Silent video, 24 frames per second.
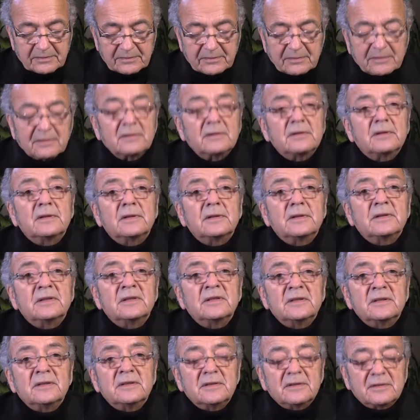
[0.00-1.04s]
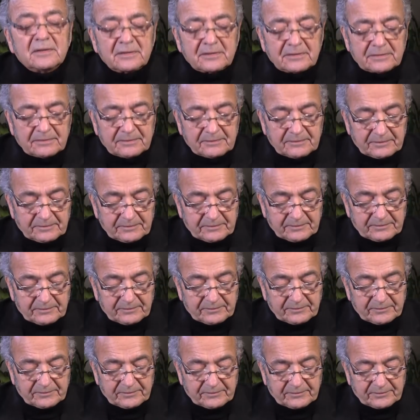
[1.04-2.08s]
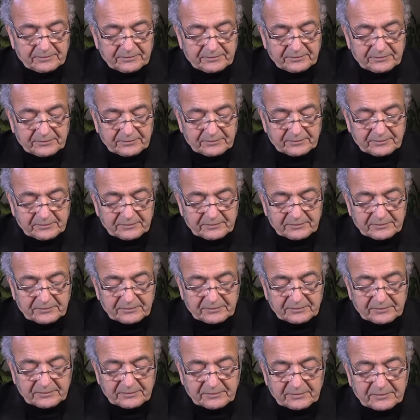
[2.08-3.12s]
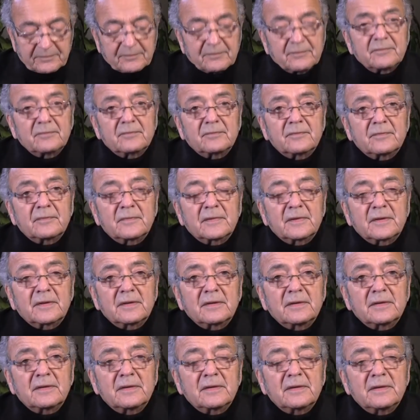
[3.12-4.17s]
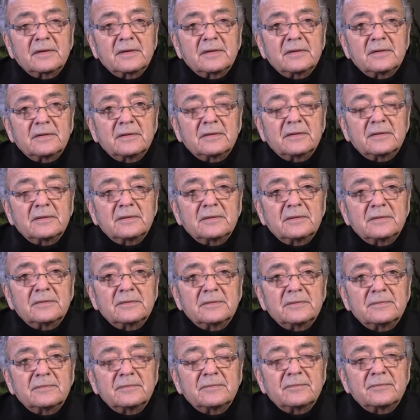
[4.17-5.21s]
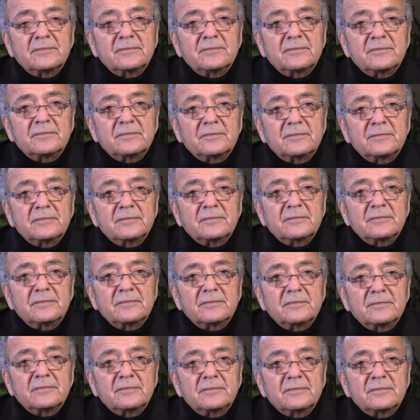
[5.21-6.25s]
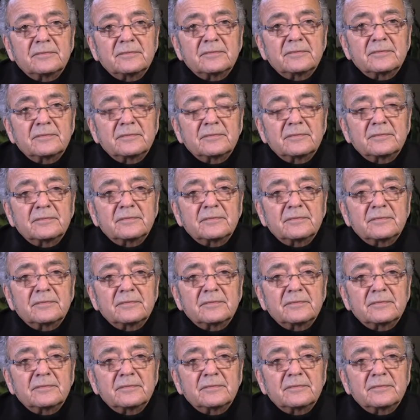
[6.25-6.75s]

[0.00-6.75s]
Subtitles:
No words are spoken by the person on screen.